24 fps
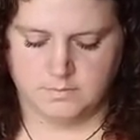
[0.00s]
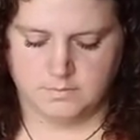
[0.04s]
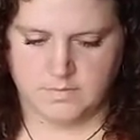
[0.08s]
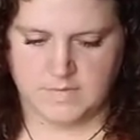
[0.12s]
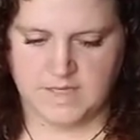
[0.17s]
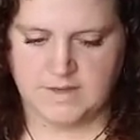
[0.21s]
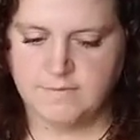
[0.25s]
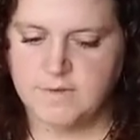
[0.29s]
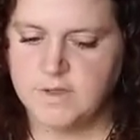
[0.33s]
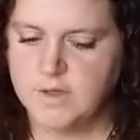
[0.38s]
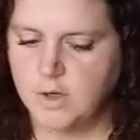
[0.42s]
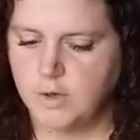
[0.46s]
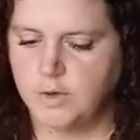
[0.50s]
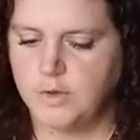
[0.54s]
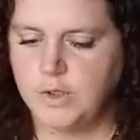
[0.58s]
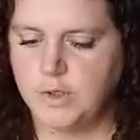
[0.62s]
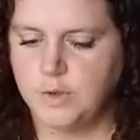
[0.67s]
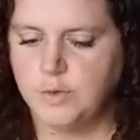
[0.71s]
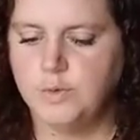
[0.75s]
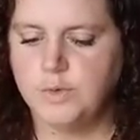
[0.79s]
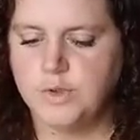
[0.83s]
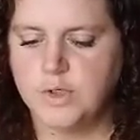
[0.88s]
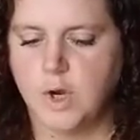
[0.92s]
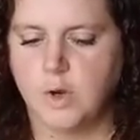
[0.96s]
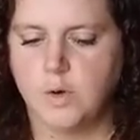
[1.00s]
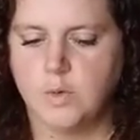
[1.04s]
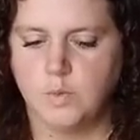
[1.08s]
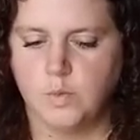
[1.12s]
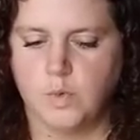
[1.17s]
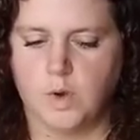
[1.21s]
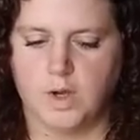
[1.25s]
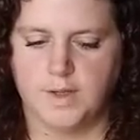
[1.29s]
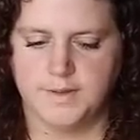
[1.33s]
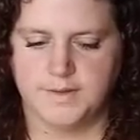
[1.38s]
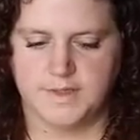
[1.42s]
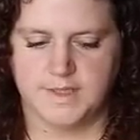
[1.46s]
Even though you don't
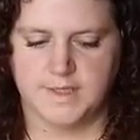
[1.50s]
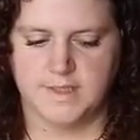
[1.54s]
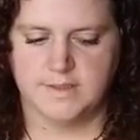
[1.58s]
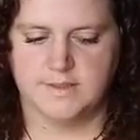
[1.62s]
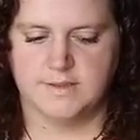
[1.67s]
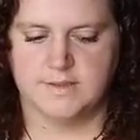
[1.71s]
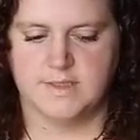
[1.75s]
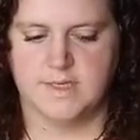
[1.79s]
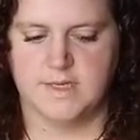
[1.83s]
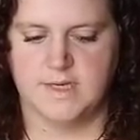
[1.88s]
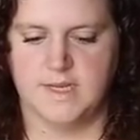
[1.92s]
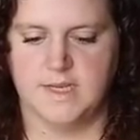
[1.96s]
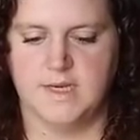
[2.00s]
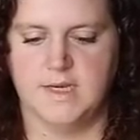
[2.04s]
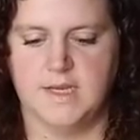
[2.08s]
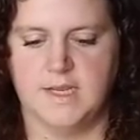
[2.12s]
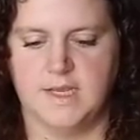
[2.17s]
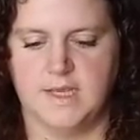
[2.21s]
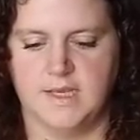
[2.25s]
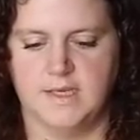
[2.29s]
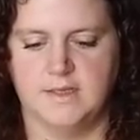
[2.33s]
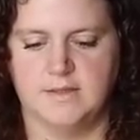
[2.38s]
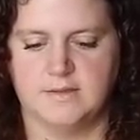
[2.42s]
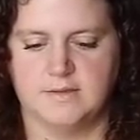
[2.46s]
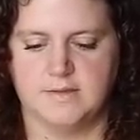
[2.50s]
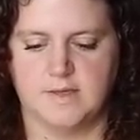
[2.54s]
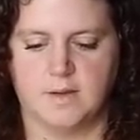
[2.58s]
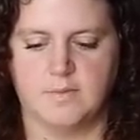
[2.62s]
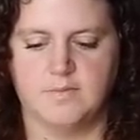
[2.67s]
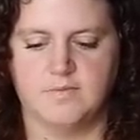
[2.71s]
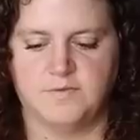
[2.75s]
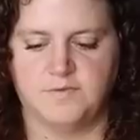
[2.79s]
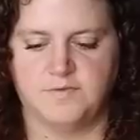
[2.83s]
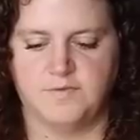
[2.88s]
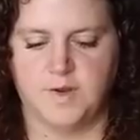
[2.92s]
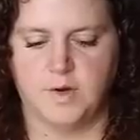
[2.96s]
want this, did it hit
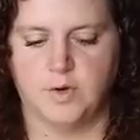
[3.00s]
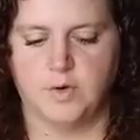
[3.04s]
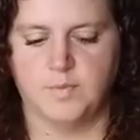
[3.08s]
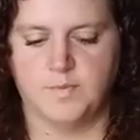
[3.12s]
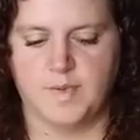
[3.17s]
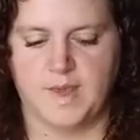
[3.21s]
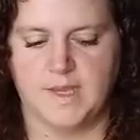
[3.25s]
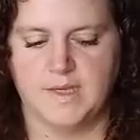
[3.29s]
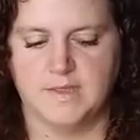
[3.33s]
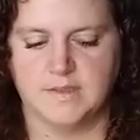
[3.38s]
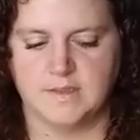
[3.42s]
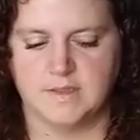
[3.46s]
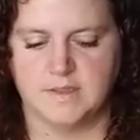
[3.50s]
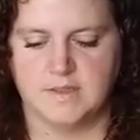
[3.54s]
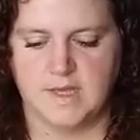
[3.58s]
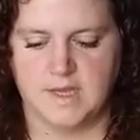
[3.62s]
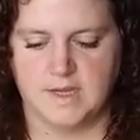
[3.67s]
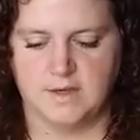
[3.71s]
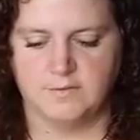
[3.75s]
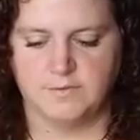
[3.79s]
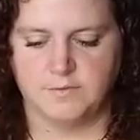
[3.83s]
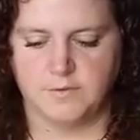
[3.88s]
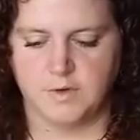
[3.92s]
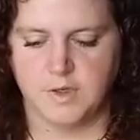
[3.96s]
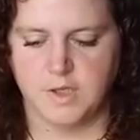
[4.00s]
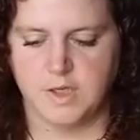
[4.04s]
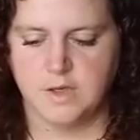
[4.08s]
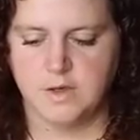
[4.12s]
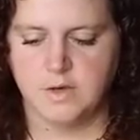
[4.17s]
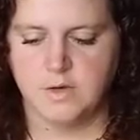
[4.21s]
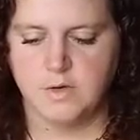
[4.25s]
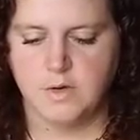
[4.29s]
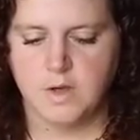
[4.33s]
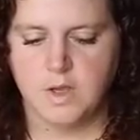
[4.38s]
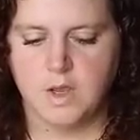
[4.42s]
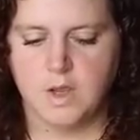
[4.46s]
some fear-based thing for
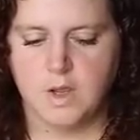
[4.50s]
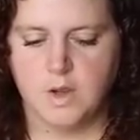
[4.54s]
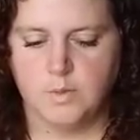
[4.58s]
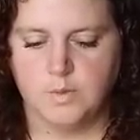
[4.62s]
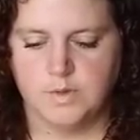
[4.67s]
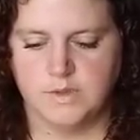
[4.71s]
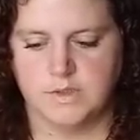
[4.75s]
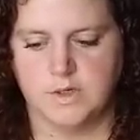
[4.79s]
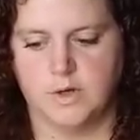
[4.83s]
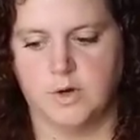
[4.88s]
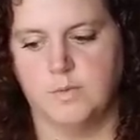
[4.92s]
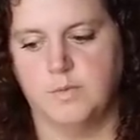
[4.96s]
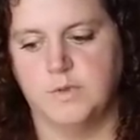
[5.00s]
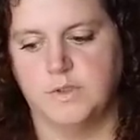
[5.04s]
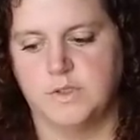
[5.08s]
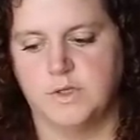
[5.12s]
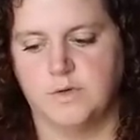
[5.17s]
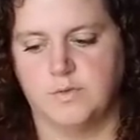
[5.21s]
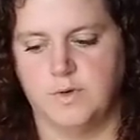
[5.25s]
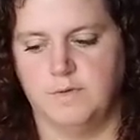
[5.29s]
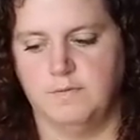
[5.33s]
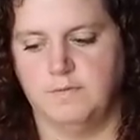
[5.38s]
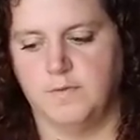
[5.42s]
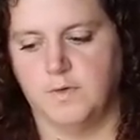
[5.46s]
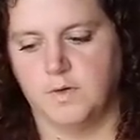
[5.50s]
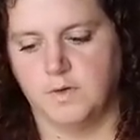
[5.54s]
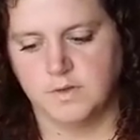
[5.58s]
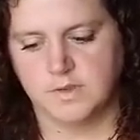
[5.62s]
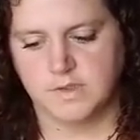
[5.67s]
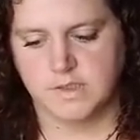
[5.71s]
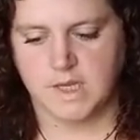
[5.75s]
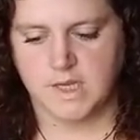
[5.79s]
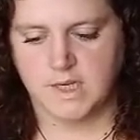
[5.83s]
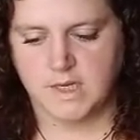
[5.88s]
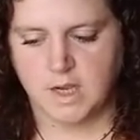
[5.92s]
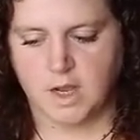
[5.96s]
you? Was there almost a reverse
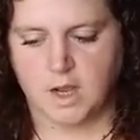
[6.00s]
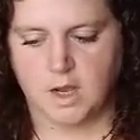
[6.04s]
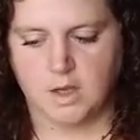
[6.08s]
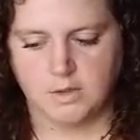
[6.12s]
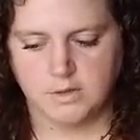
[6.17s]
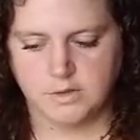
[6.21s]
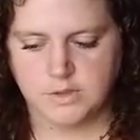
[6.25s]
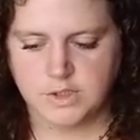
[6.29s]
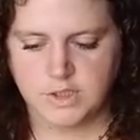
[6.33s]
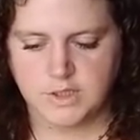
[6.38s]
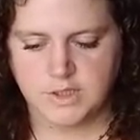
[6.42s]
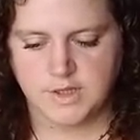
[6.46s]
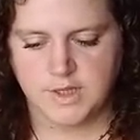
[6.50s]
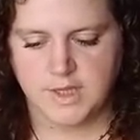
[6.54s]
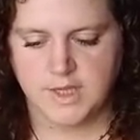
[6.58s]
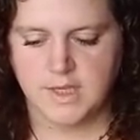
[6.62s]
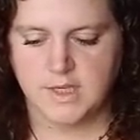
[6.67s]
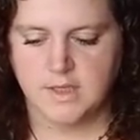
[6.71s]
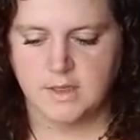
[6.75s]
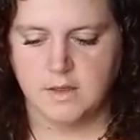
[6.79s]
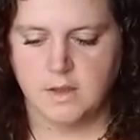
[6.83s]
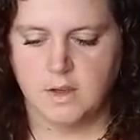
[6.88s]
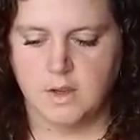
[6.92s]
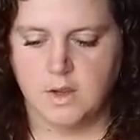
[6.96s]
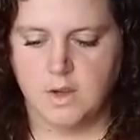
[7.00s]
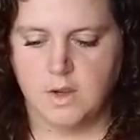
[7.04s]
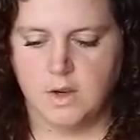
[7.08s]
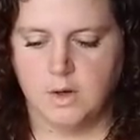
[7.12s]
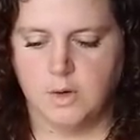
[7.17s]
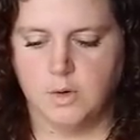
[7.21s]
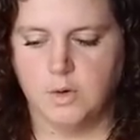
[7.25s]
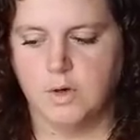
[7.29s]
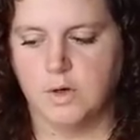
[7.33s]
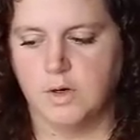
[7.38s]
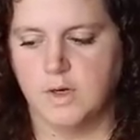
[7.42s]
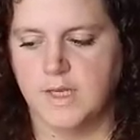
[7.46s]
psychology thing?
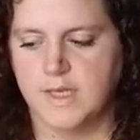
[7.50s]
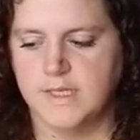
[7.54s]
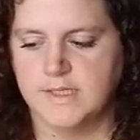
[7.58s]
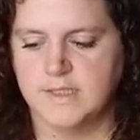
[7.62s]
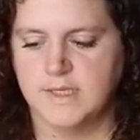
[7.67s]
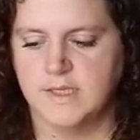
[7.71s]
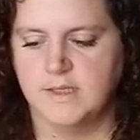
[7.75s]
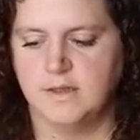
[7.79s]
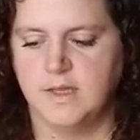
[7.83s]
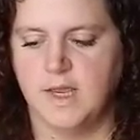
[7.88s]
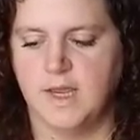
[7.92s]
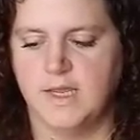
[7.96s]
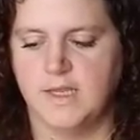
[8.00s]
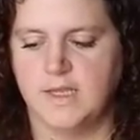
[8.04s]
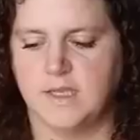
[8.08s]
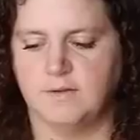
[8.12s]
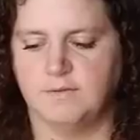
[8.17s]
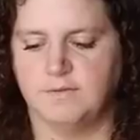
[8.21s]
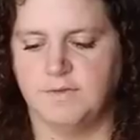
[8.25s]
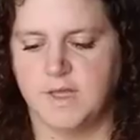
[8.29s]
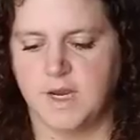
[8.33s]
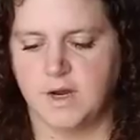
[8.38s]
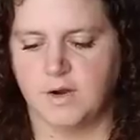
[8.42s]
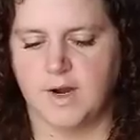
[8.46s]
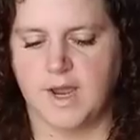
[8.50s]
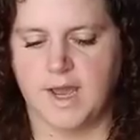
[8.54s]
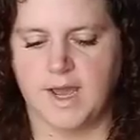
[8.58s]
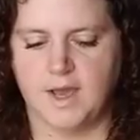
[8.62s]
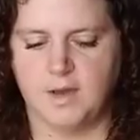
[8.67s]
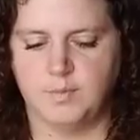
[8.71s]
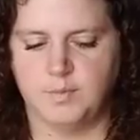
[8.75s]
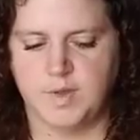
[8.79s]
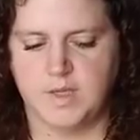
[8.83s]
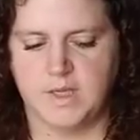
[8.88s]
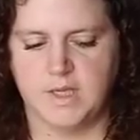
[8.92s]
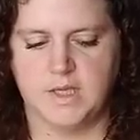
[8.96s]
Or is it like, if they're
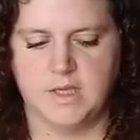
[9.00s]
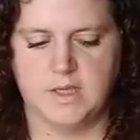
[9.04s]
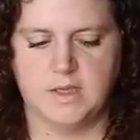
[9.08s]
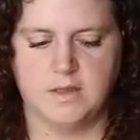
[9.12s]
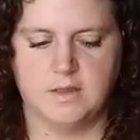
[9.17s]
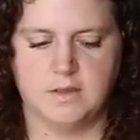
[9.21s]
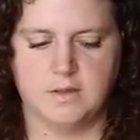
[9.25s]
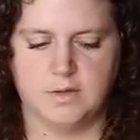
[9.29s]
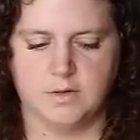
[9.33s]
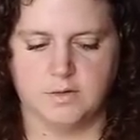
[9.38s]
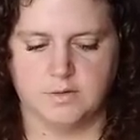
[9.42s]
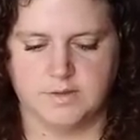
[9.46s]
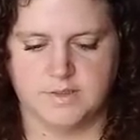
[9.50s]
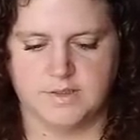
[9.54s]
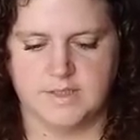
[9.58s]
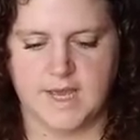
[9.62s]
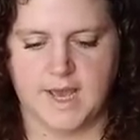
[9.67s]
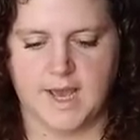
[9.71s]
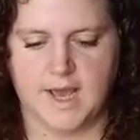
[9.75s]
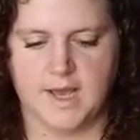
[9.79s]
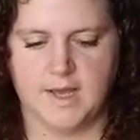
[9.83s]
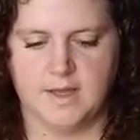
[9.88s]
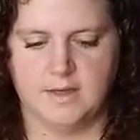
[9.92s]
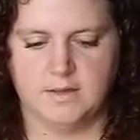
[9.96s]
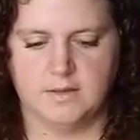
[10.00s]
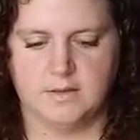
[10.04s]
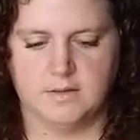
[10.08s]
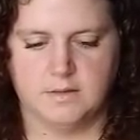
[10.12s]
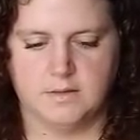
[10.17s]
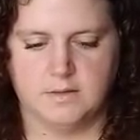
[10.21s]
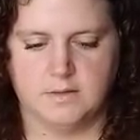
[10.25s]
happy, you're sad?